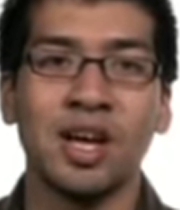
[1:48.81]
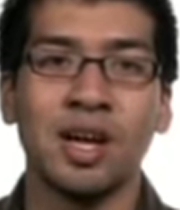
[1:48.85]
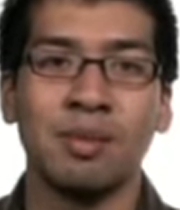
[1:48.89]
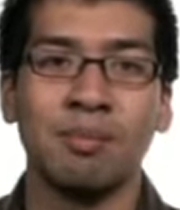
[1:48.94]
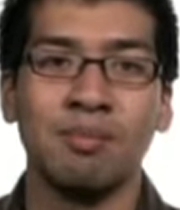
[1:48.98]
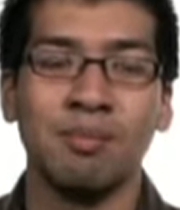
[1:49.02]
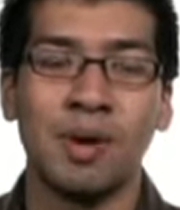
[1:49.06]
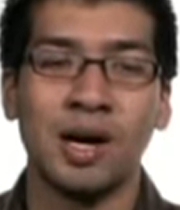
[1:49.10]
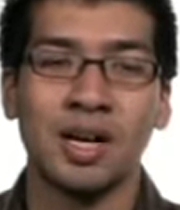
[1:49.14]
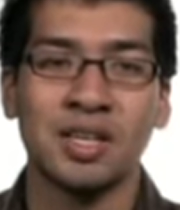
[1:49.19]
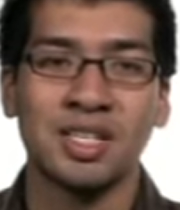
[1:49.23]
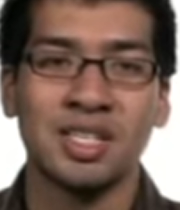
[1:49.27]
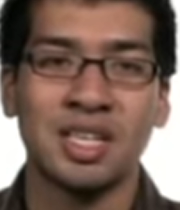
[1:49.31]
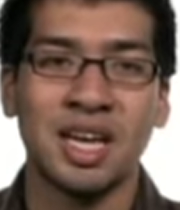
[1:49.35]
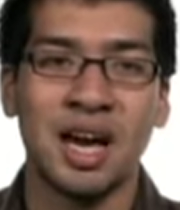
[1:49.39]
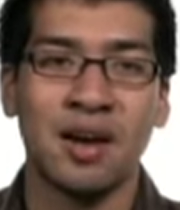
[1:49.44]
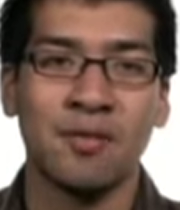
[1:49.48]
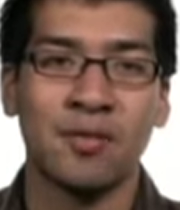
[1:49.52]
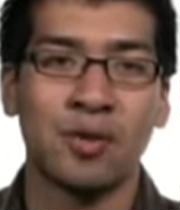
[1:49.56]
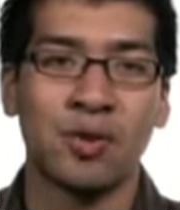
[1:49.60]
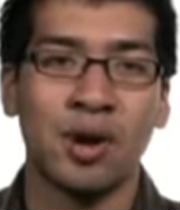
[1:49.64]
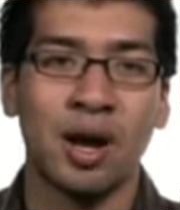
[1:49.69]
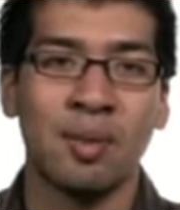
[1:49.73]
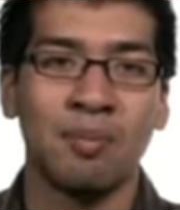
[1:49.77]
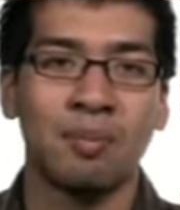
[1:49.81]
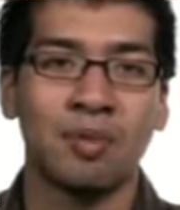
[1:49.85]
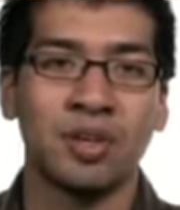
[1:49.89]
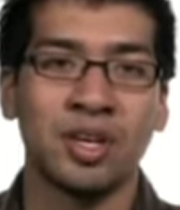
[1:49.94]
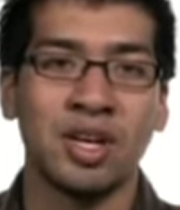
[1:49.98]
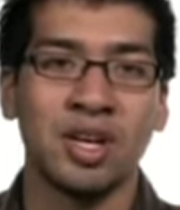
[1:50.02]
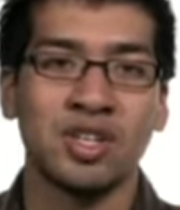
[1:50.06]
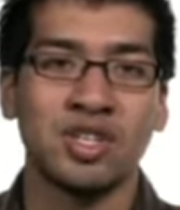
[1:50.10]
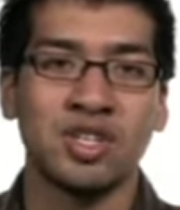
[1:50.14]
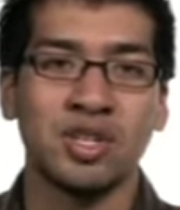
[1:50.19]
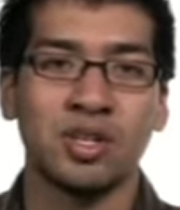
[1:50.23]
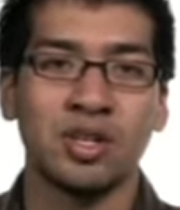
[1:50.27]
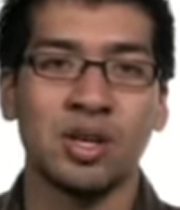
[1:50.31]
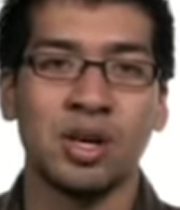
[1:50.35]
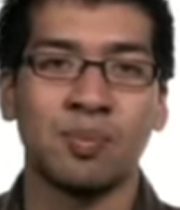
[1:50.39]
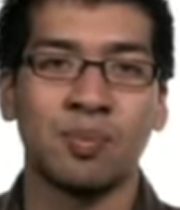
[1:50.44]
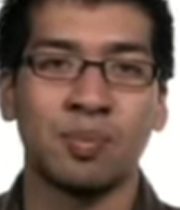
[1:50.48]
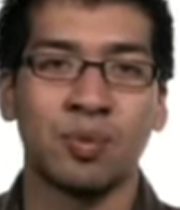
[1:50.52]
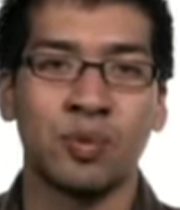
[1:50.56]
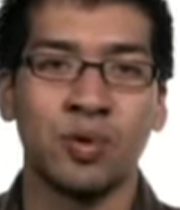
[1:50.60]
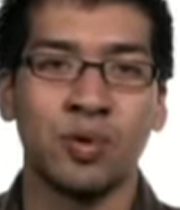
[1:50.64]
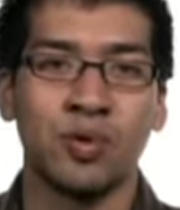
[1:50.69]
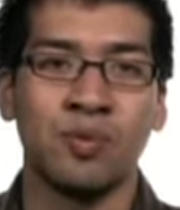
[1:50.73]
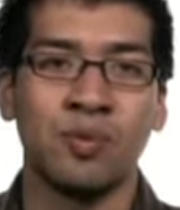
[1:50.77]
must have their application
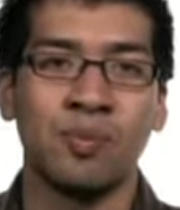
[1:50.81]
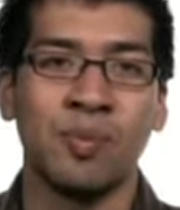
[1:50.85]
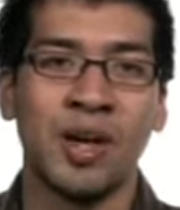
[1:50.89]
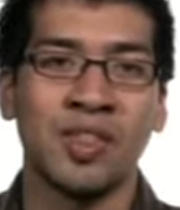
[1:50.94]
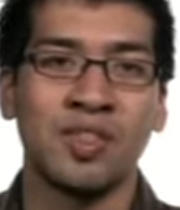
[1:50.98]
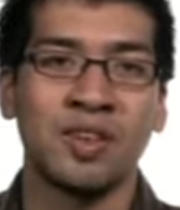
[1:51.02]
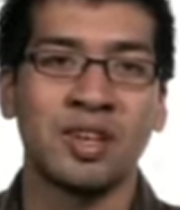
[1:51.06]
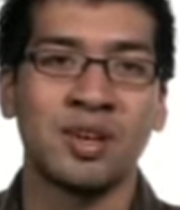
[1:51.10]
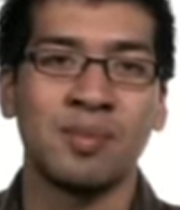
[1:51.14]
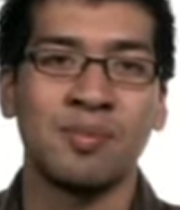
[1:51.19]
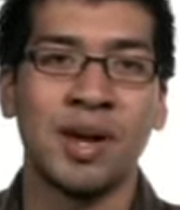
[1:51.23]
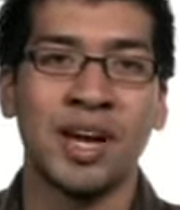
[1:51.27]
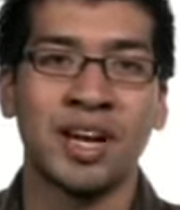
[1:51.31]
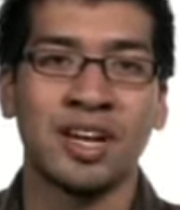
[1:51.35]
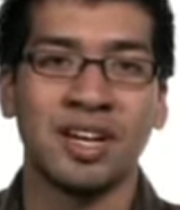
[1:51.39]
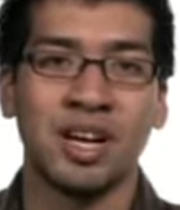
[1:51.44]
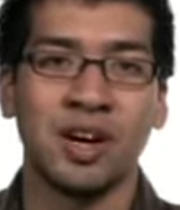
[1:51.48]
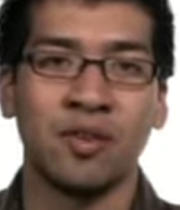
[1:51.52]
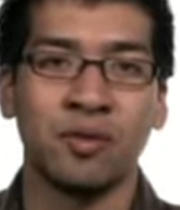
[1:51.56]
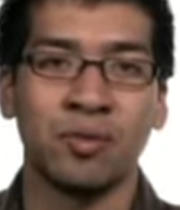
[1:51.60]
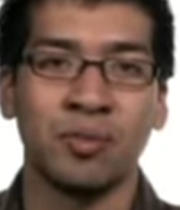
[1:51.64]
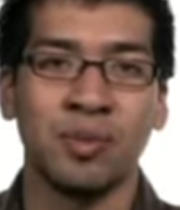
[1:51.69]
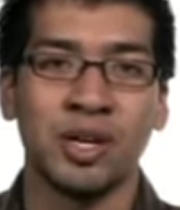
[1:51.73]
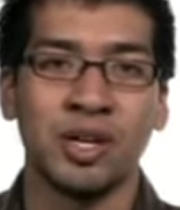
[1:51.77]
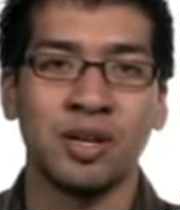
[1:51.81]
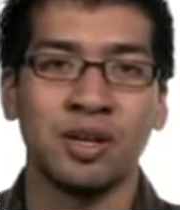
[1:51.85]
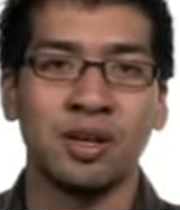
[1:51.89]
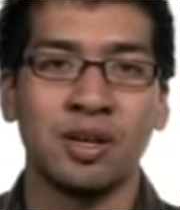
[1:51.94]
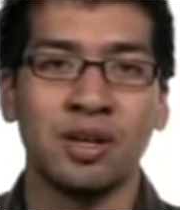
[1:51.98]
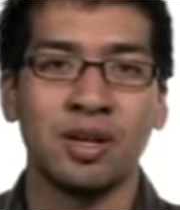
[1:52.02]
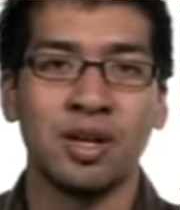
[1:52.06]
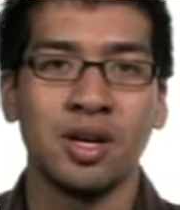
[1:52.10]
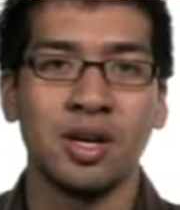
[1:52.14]
approved by the Quebec government,